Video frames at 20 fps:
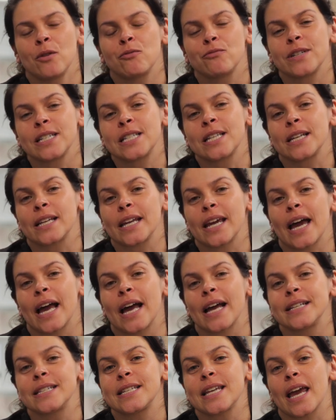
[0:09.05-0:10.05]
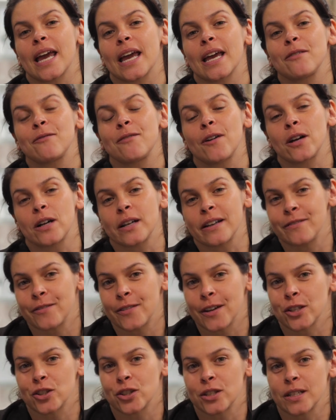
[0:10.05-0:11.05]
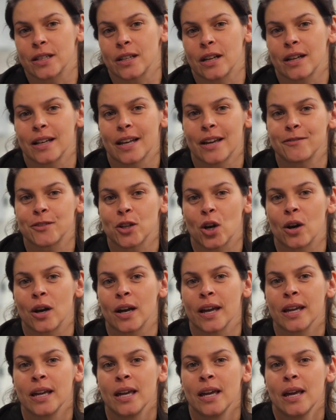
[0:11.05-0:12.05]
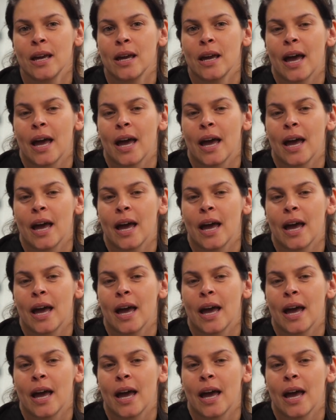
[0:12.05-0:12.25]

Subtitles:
recently had a fungal infection in her left eye,